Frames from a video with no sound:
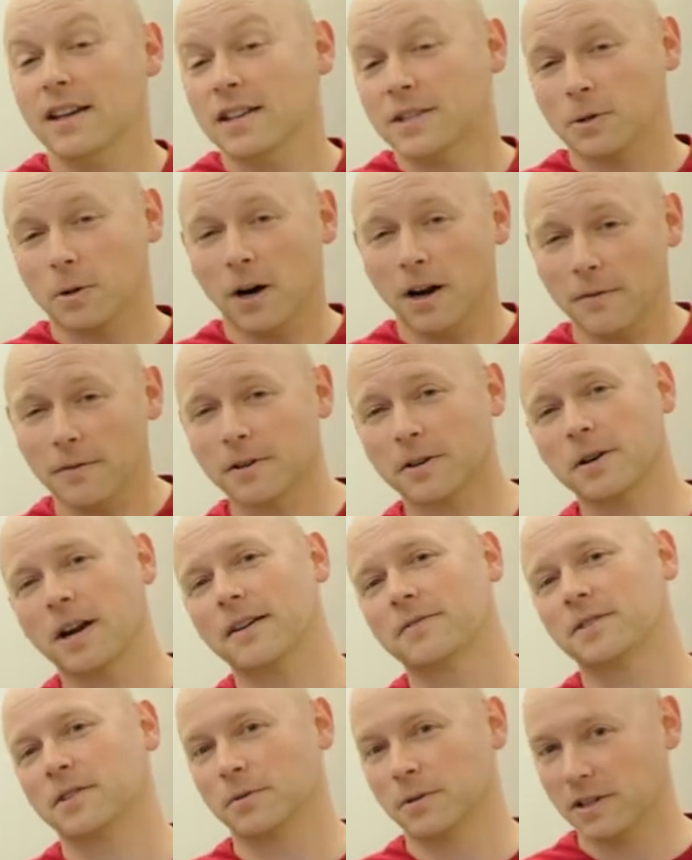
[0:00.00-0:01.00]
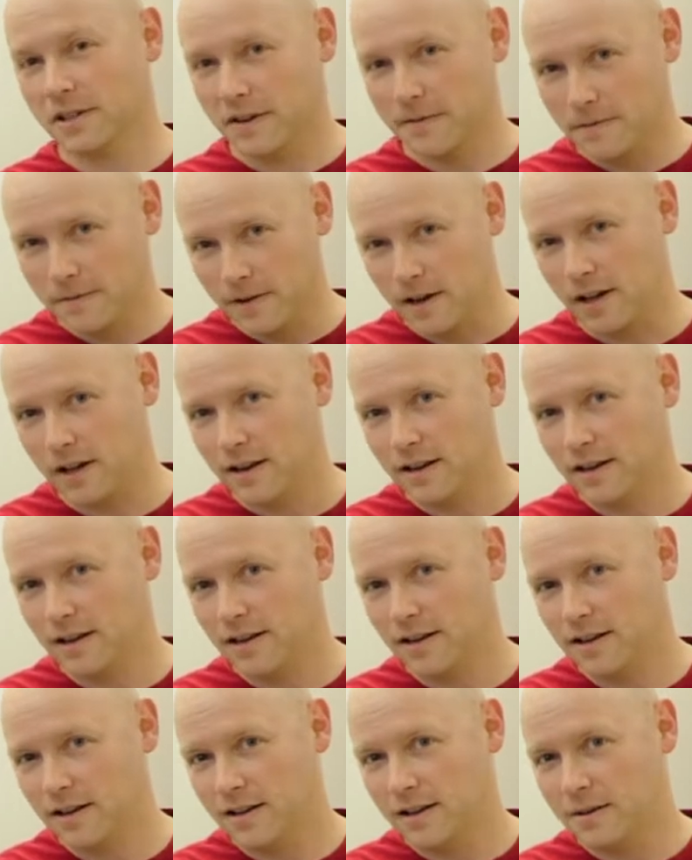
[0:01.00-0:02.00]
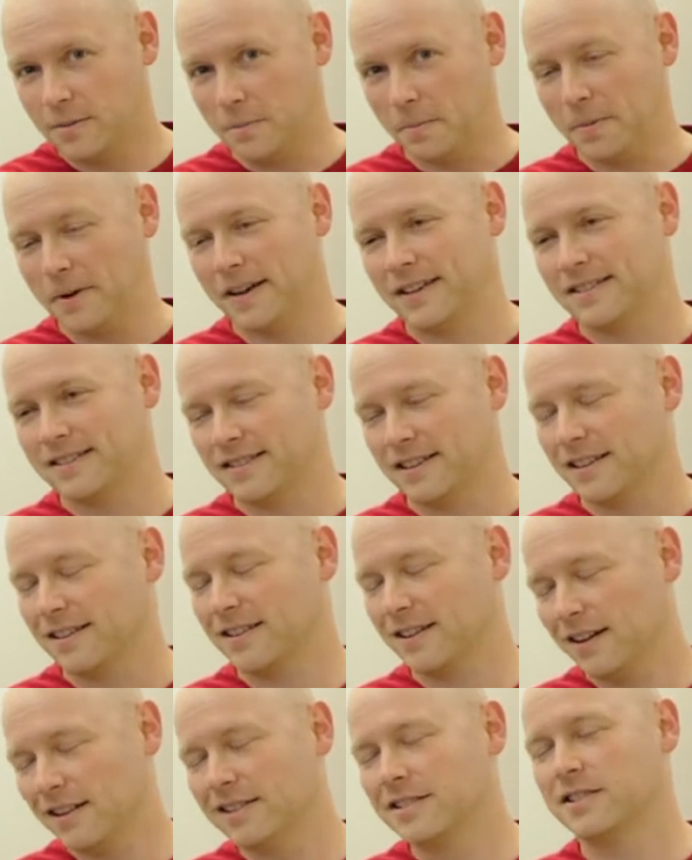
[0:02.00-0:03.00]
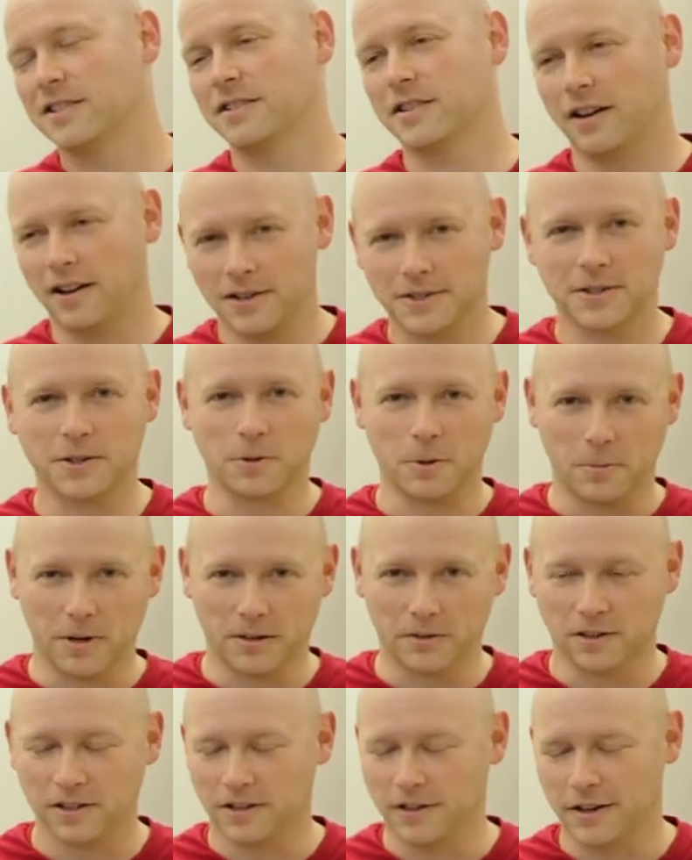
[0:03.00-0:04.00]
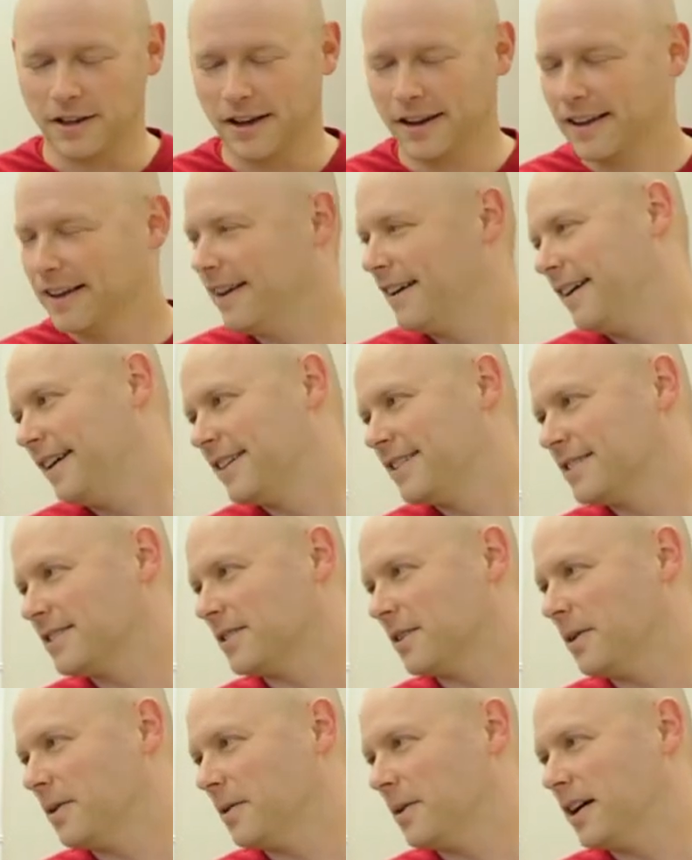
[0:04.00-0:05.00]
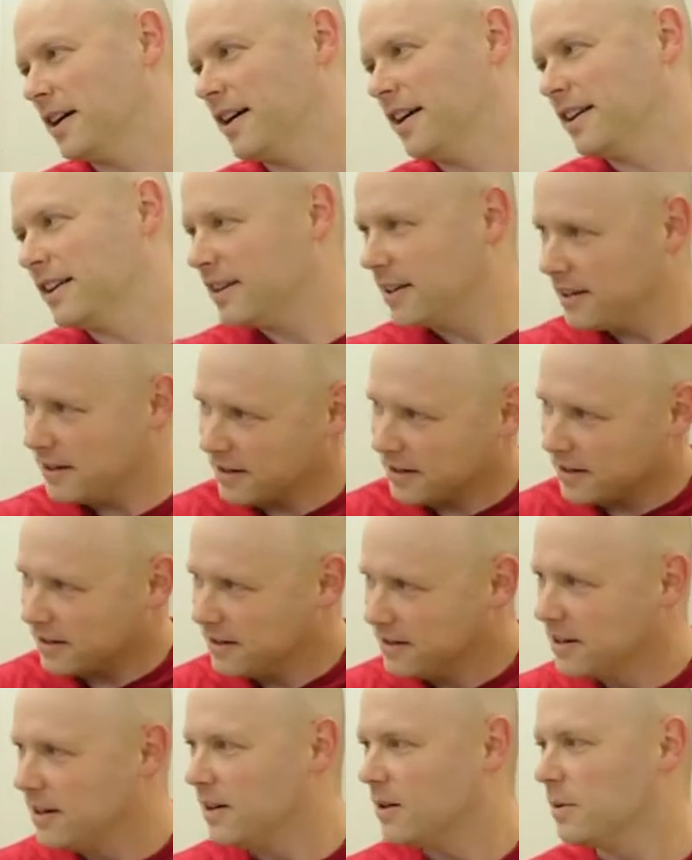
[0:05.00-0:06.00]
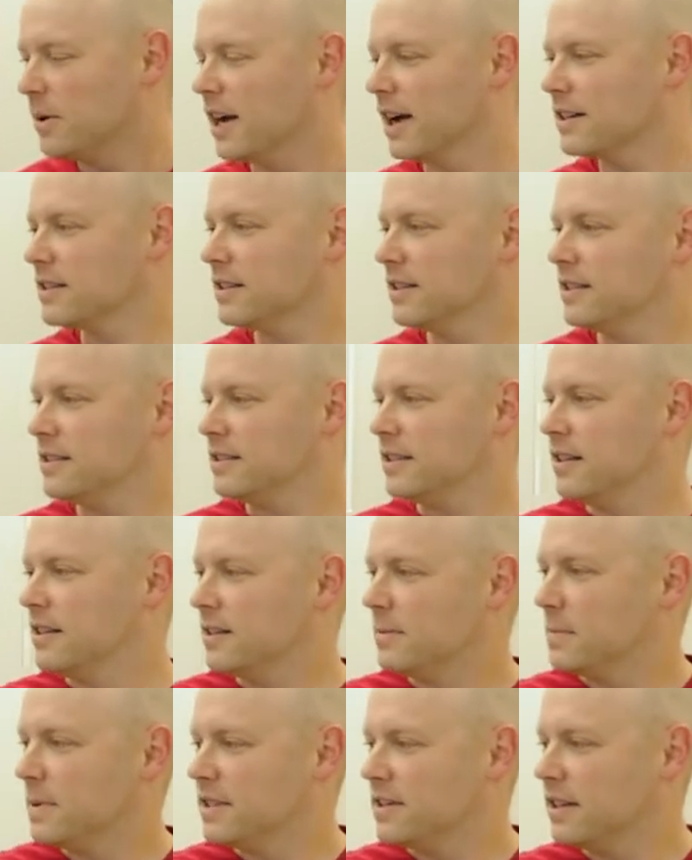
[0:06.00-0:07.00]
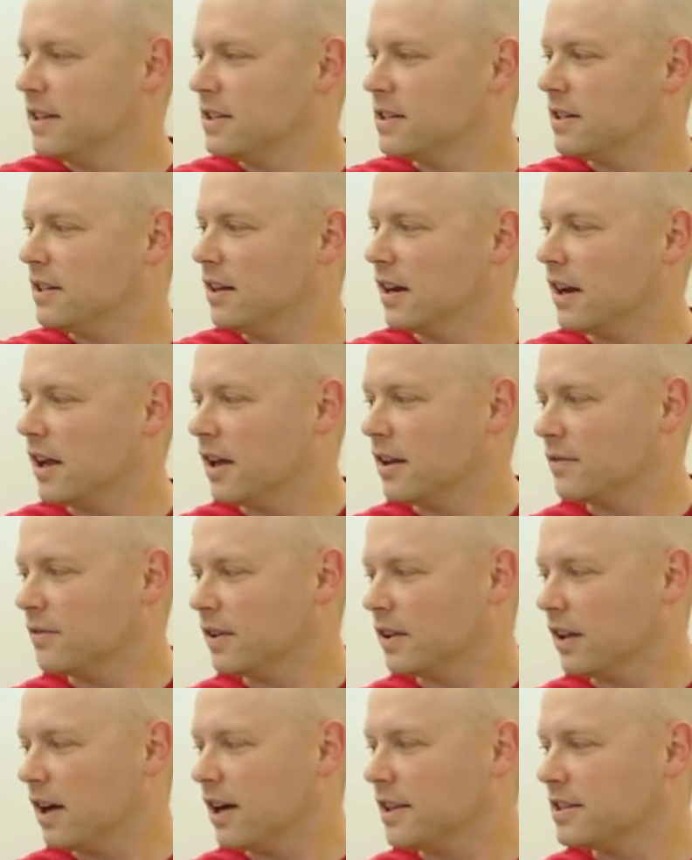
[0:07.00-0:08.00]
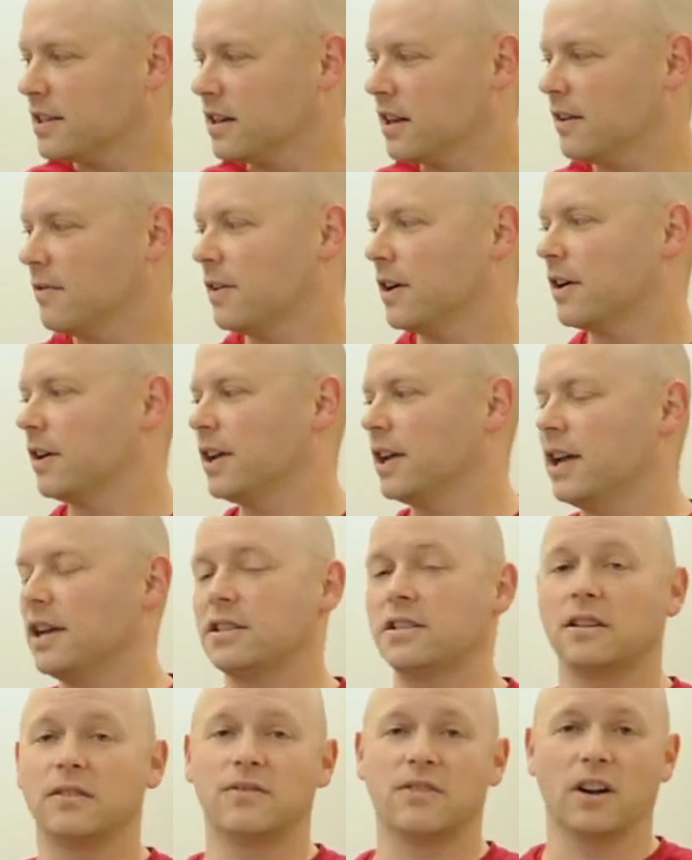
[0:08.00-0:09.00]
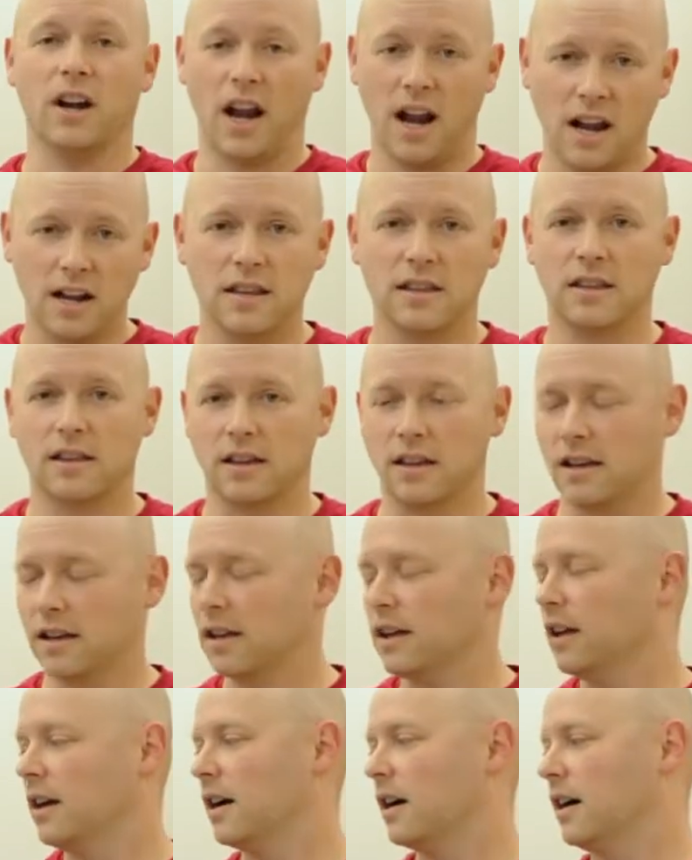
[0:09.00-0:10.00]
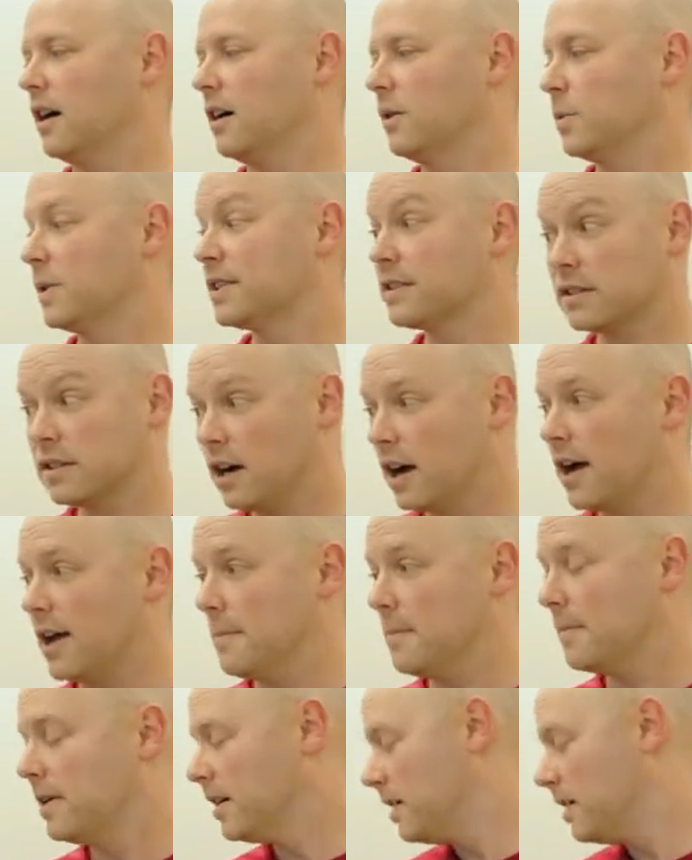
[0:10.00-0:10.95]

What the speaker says: So hovercrafts are really fun, but college is also about learning. So here, we actually see the position and velocity variation for anything with time.